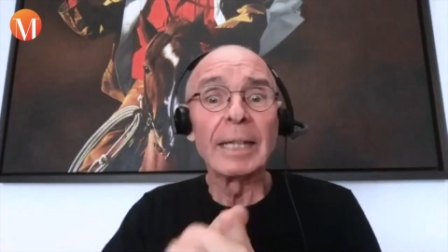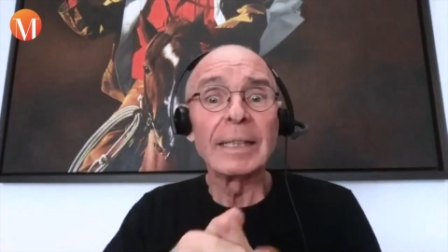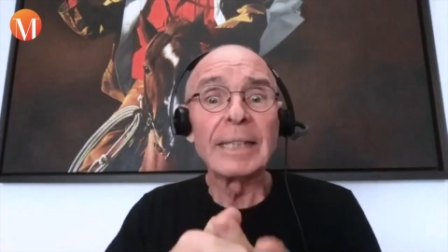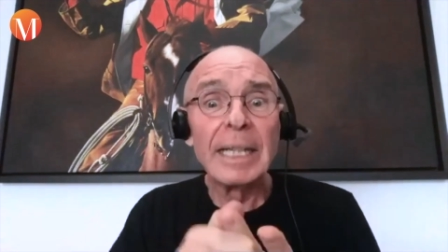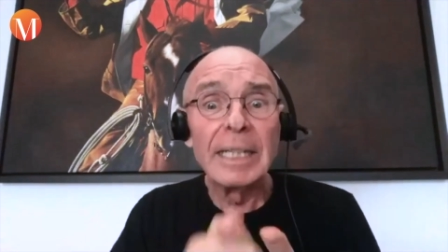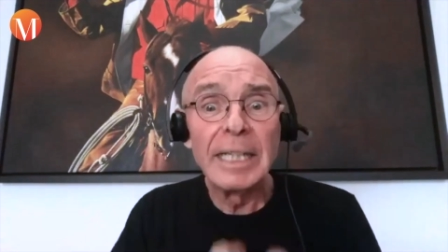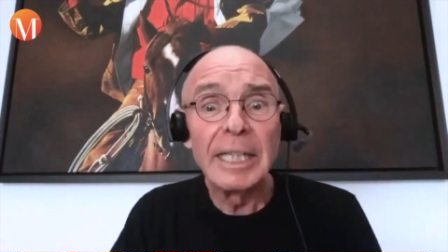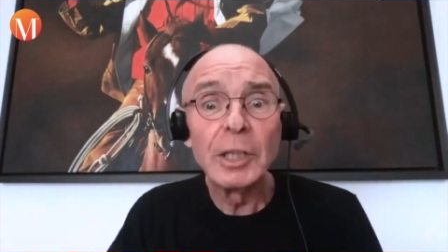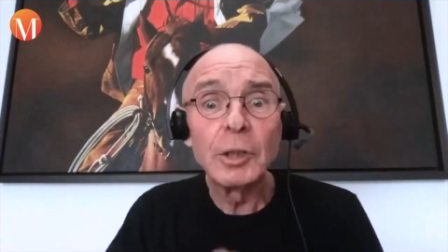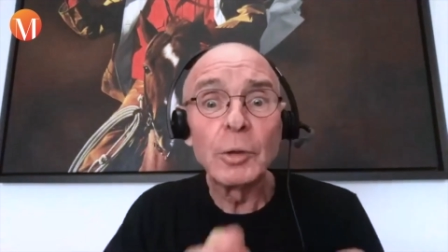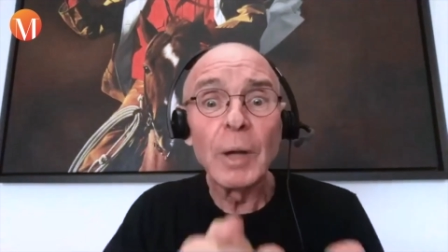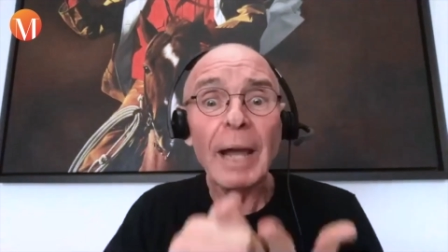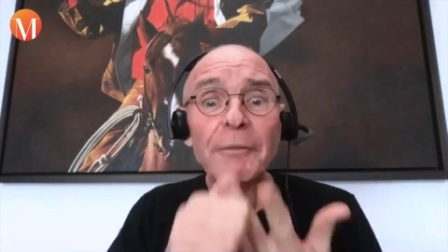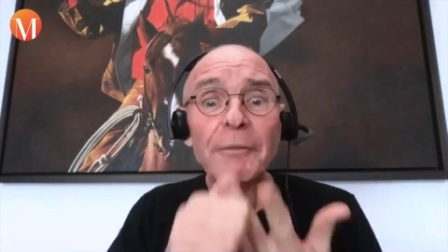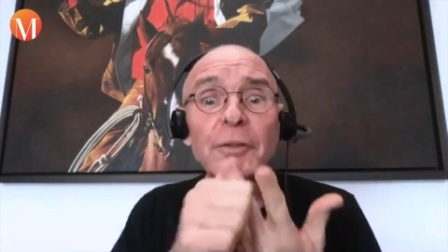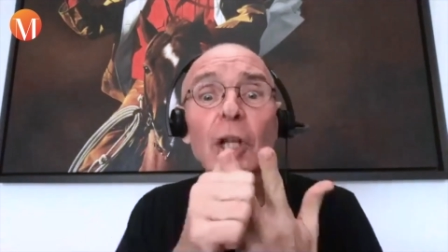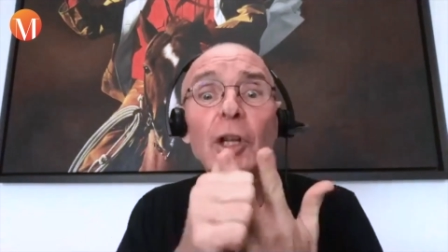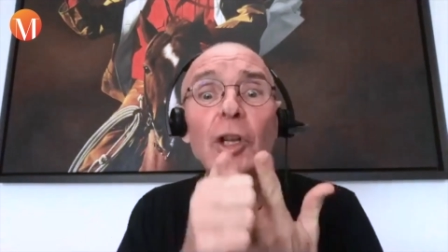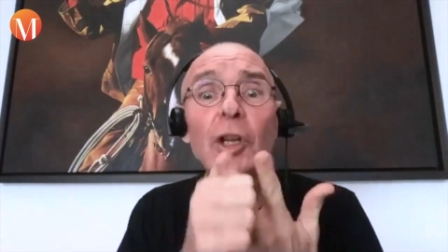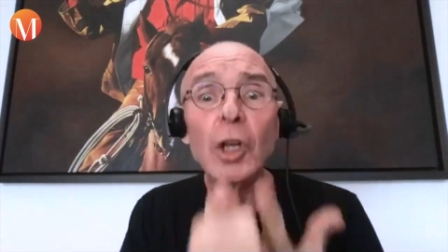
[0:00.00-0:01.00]
They need to
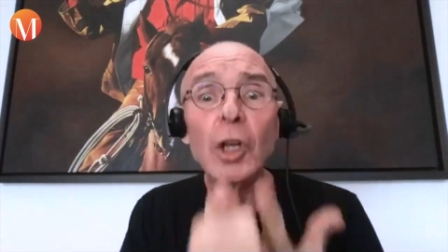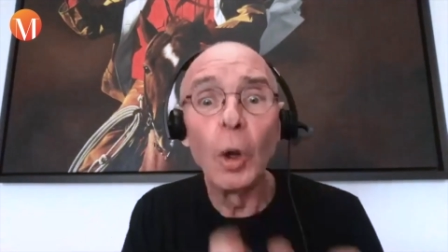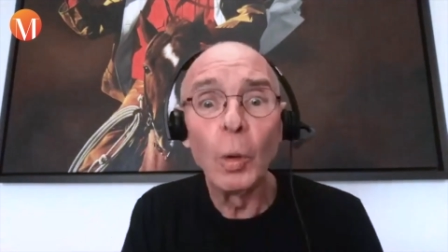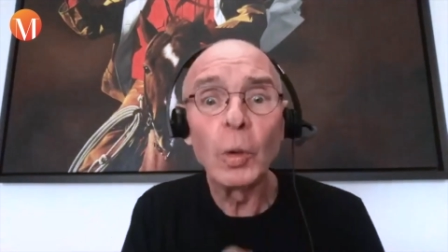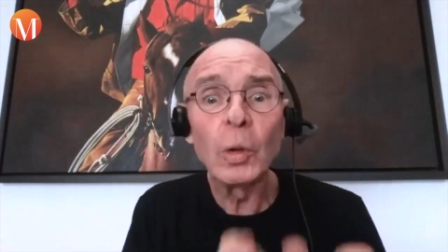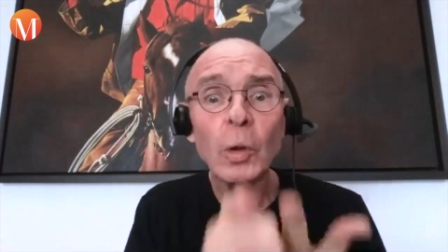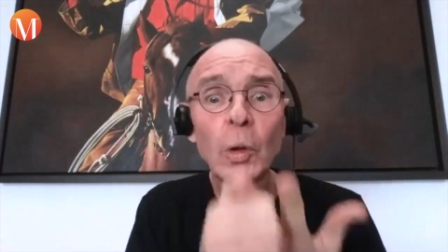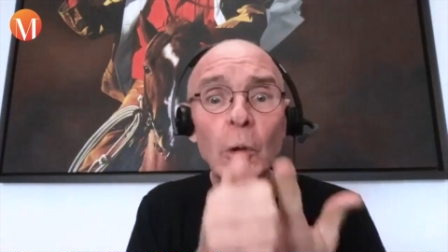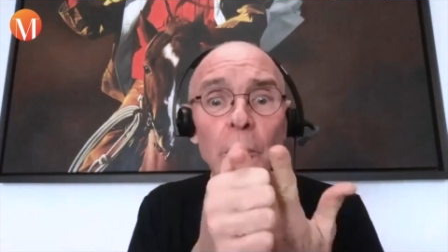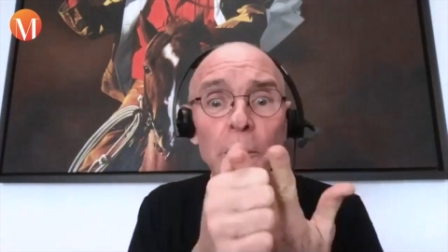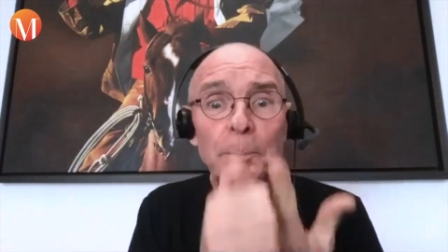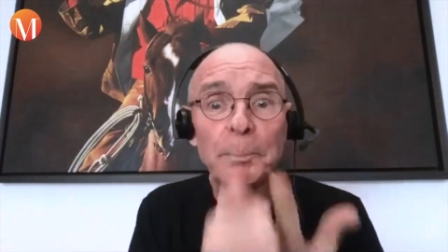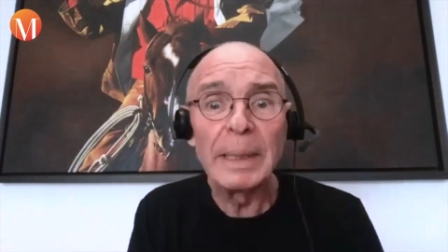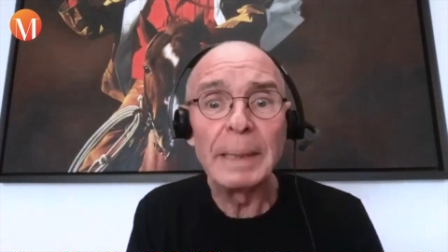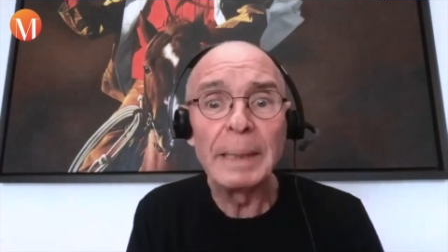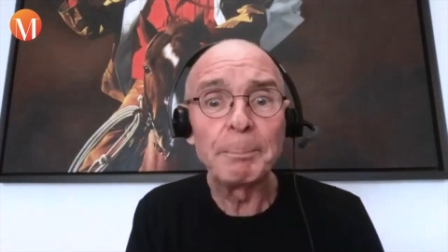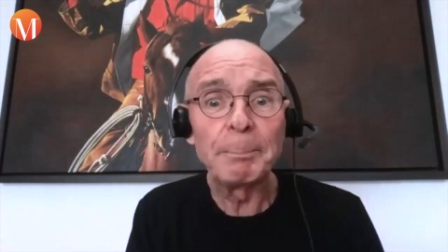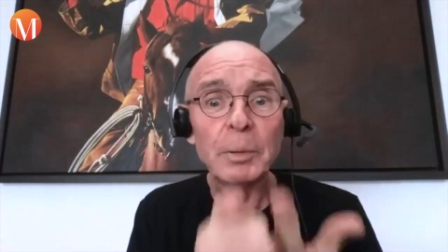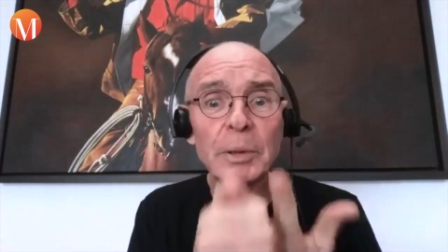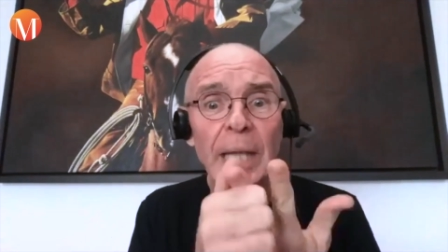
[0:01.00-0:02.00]
have the local
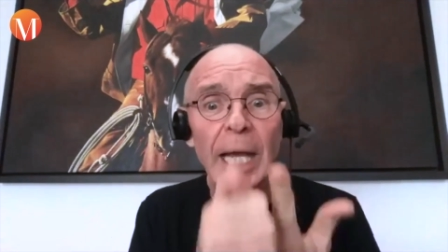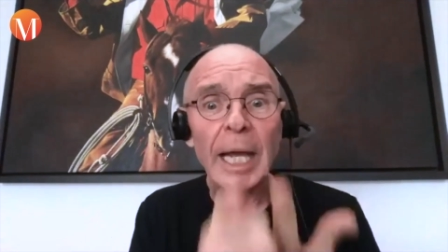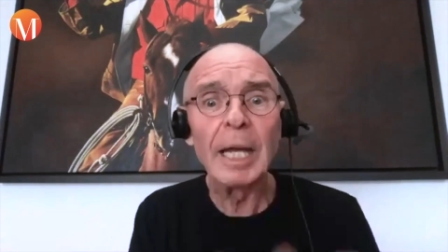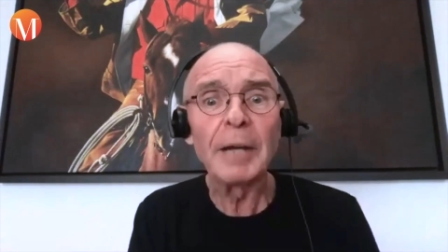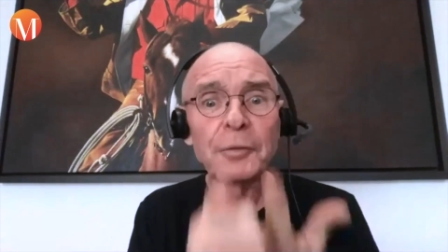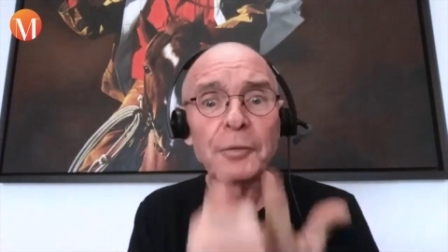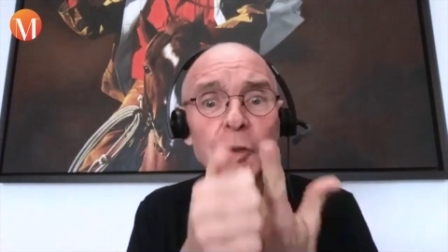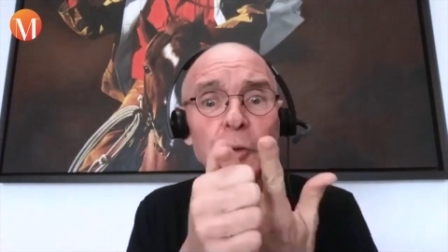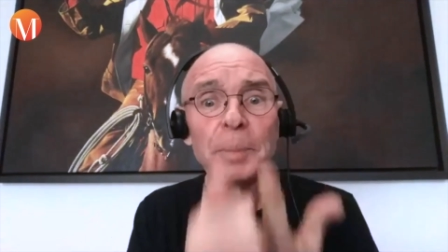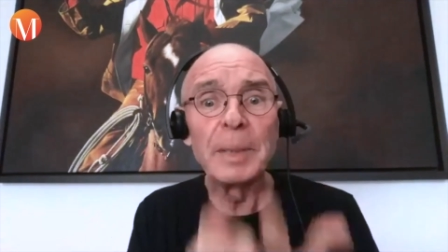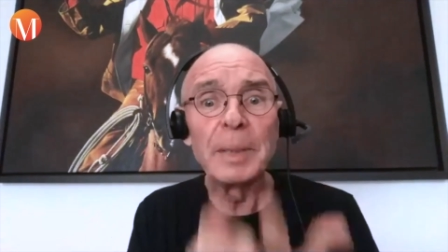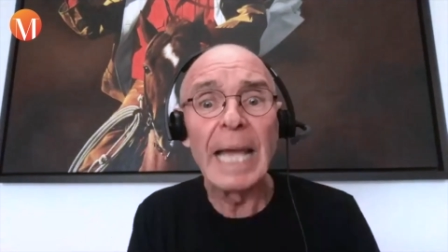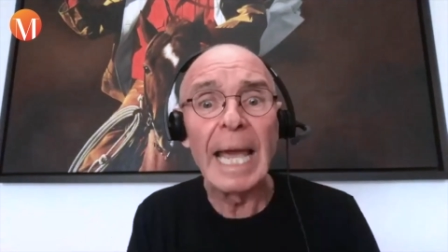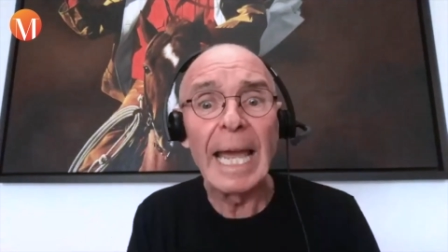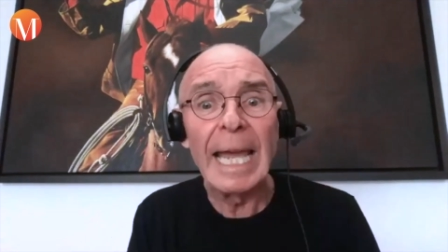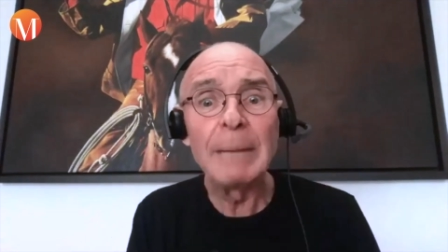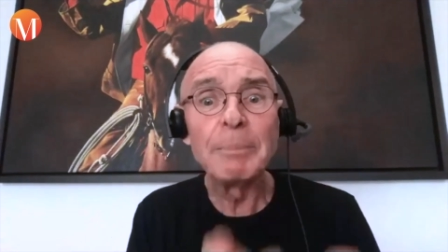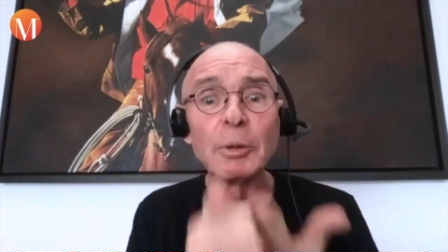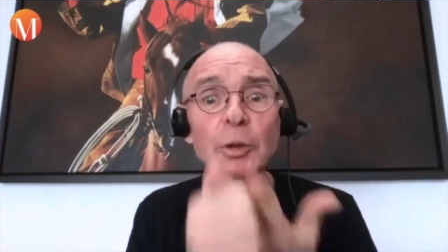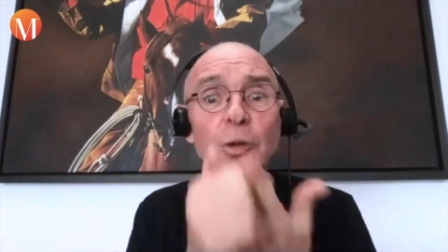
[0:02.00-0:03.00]
people have to be
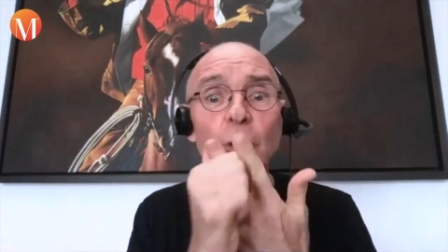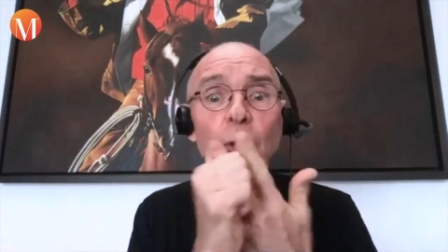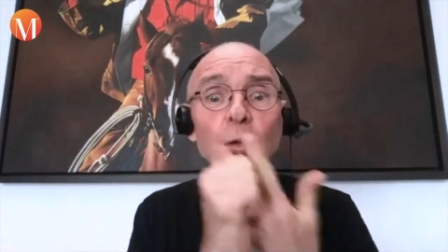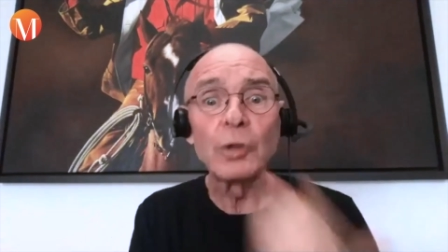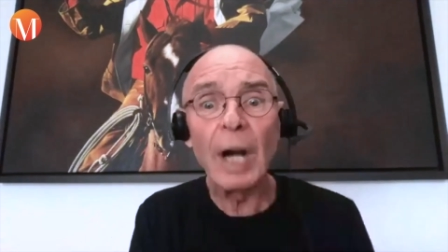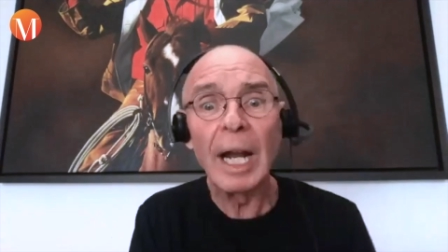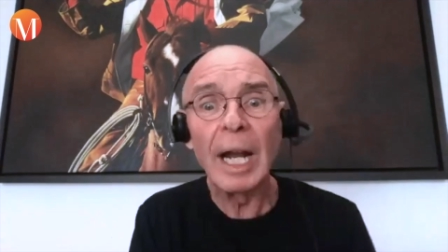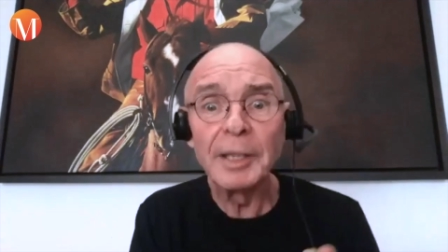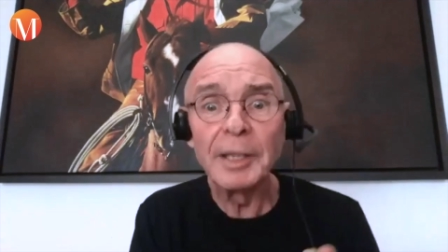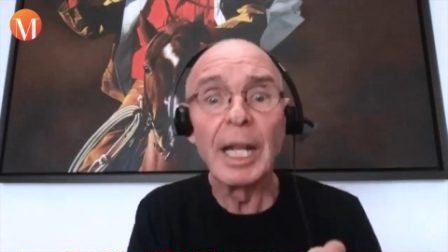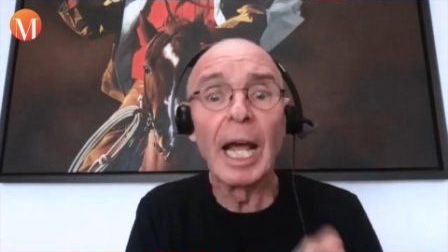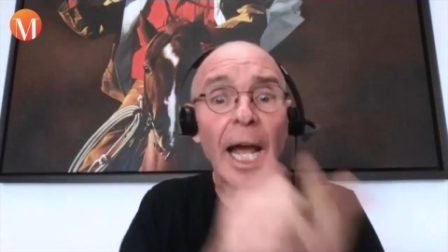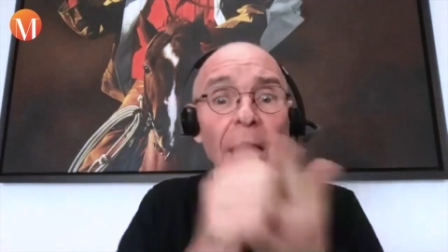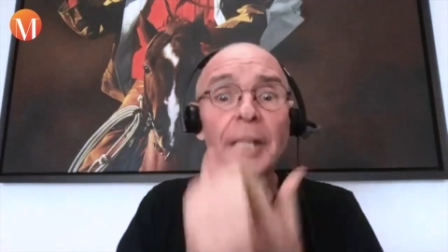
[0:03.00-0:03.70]
able to run,